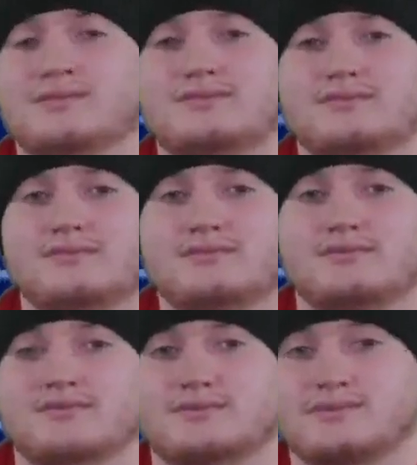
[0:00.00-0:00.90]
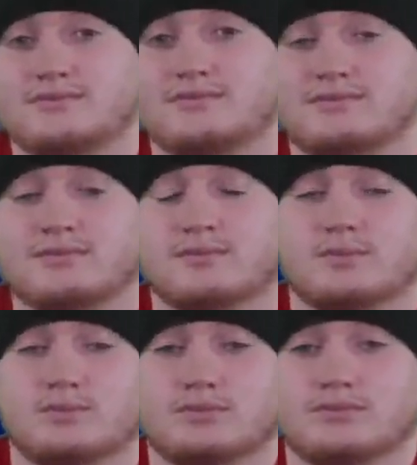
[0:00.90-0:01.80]

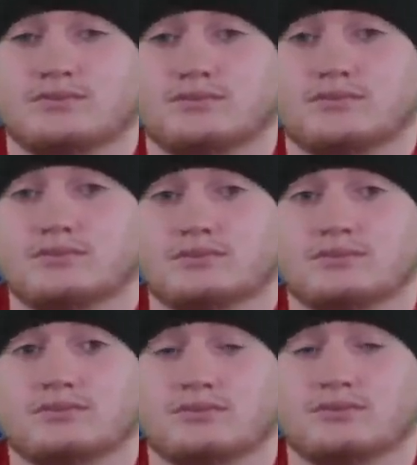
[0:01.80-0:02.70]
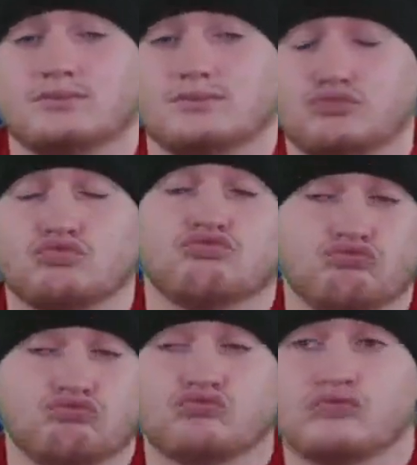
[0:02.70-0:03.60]

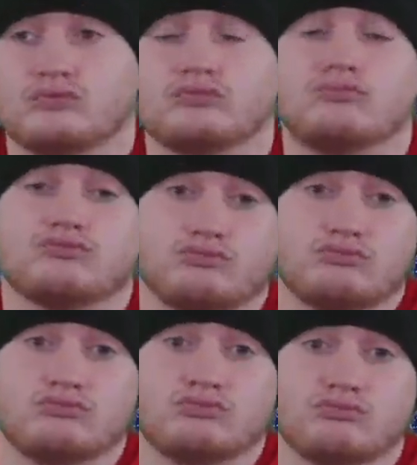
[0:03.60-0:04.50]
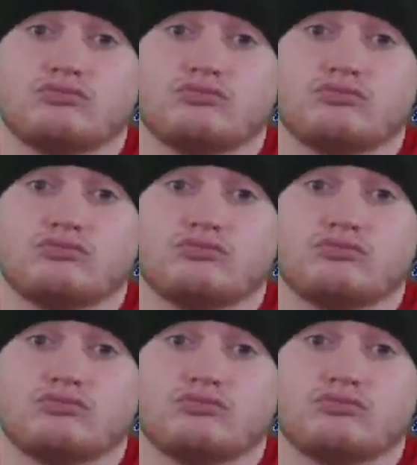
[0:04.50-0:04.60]
(silent)